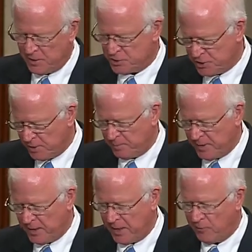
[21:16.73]
should
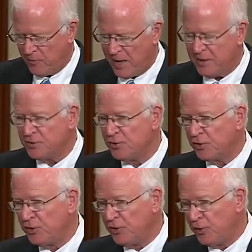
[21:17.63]
be a right to
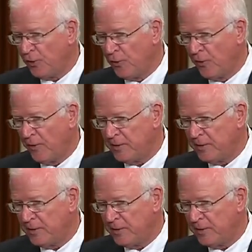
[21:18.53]
cure